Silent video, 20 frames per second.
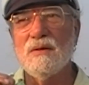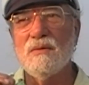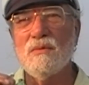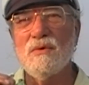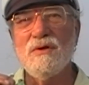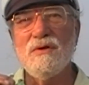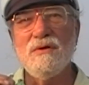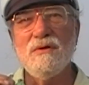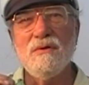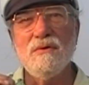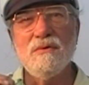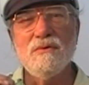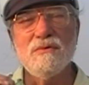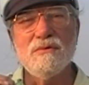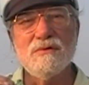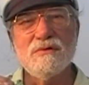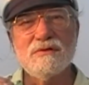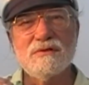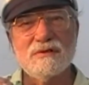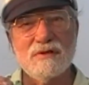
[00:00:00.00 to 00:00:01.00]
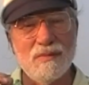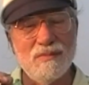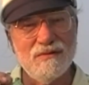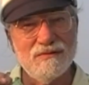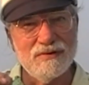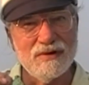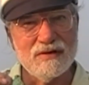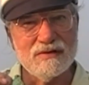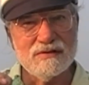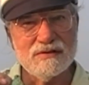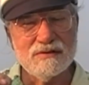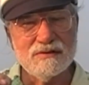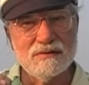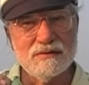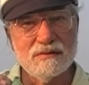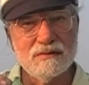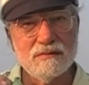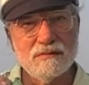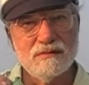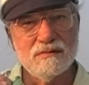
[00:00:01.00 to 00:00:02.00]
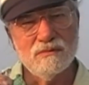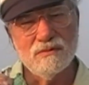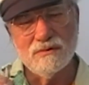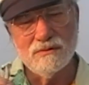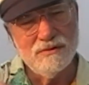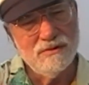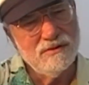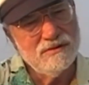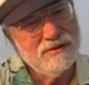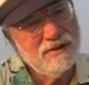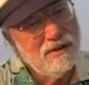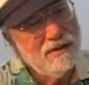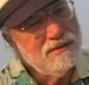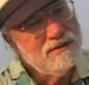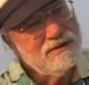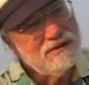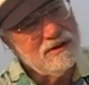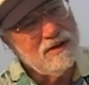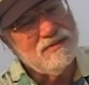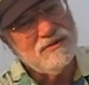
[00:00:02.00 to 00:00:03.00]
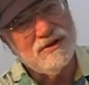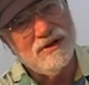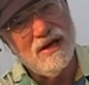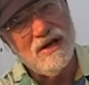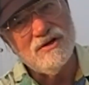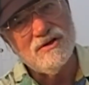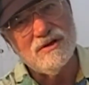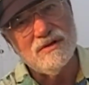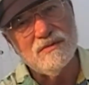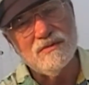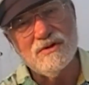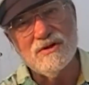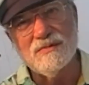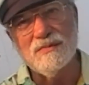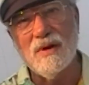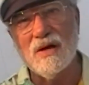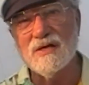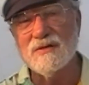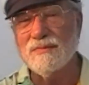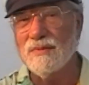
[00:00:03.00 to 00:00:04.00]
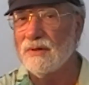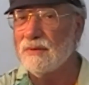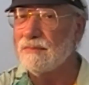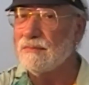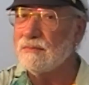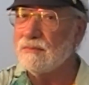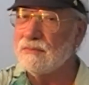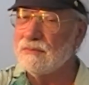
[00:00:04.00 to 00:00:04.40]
will use, some of us will use a subjugation response, but